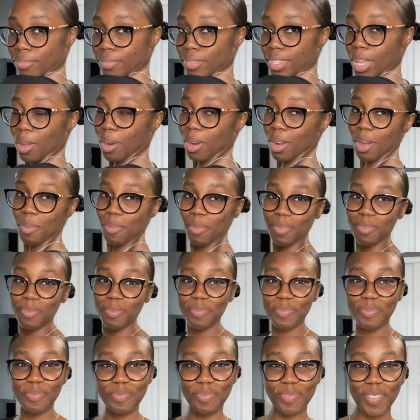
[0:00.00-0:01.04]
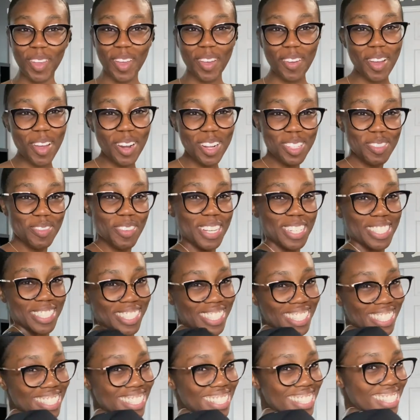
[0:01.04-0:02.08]
I know. I'm kind of
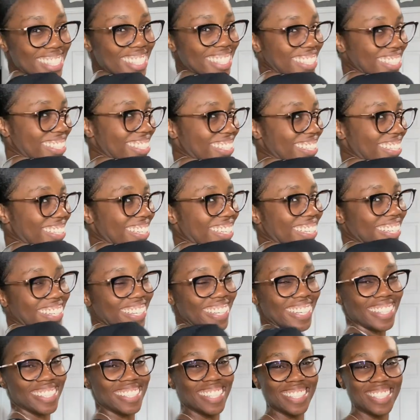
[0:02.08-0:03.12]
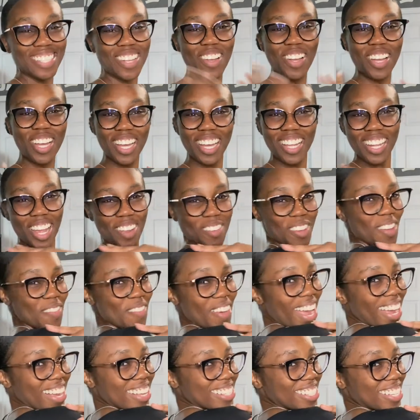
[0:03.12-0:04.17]
speechless. It looks so good. Like my
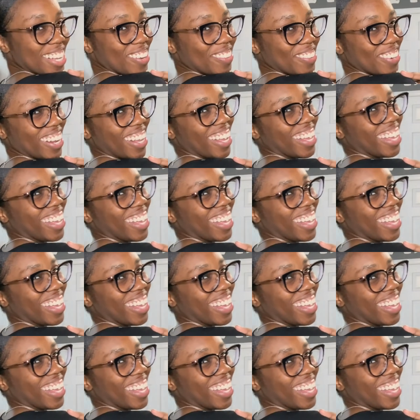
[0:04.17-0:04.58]
back is covered.